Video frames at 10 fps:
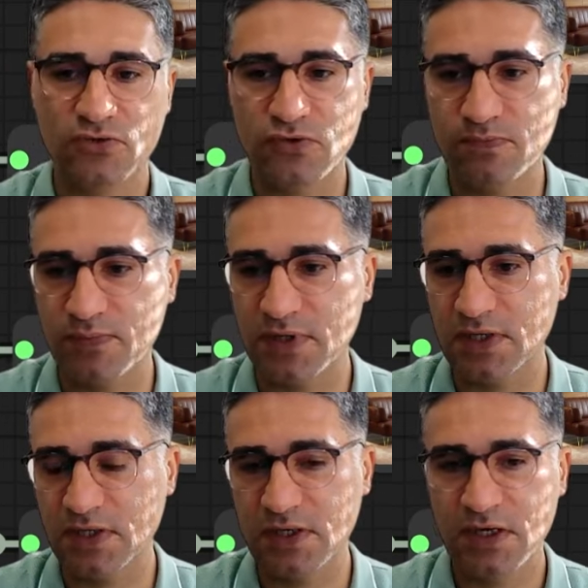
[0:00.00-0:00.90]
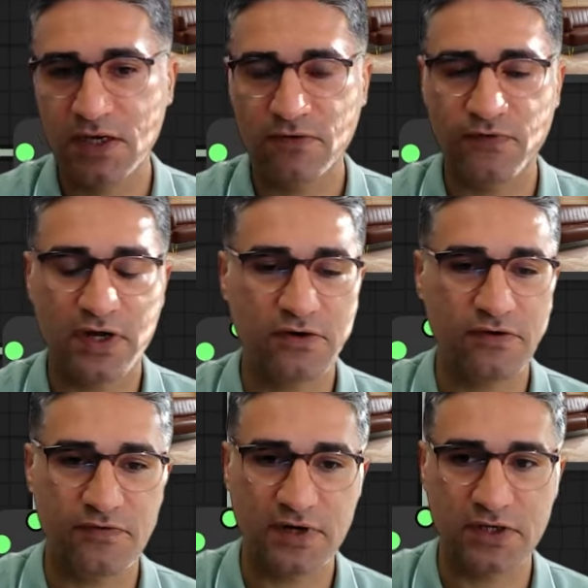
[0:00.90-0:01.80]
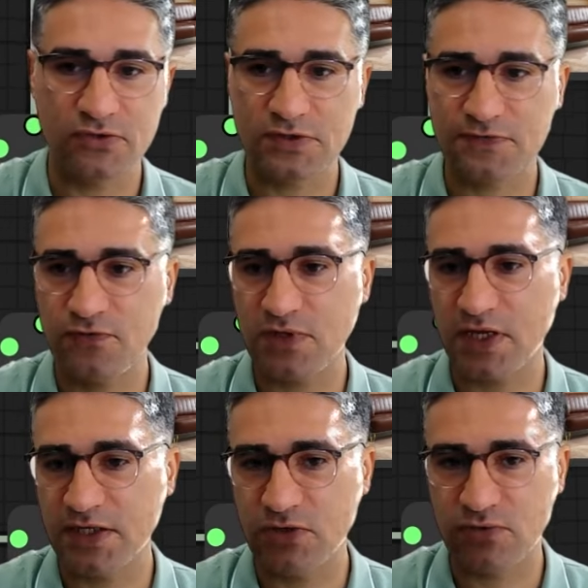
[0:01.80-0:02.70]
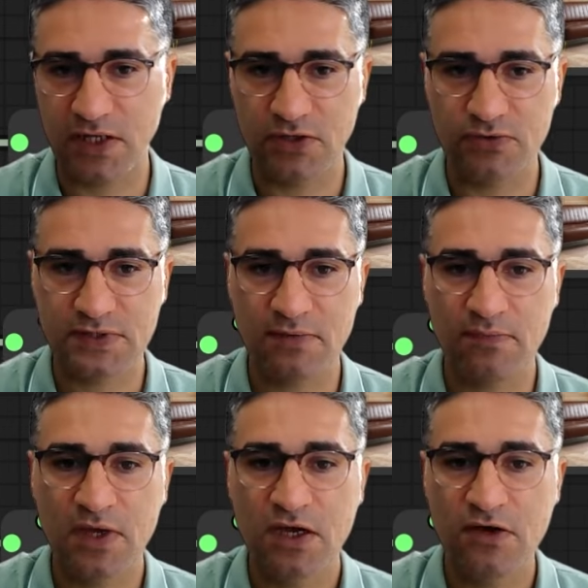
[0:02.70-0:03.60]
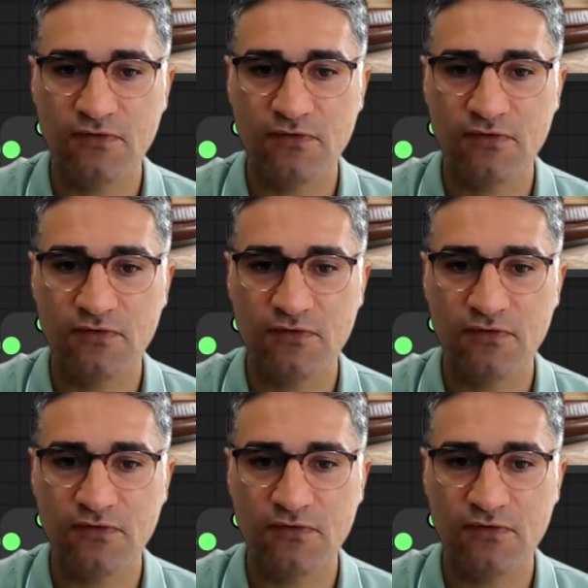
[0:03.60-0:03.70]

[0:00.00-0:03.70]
could be very useful, and you can use them.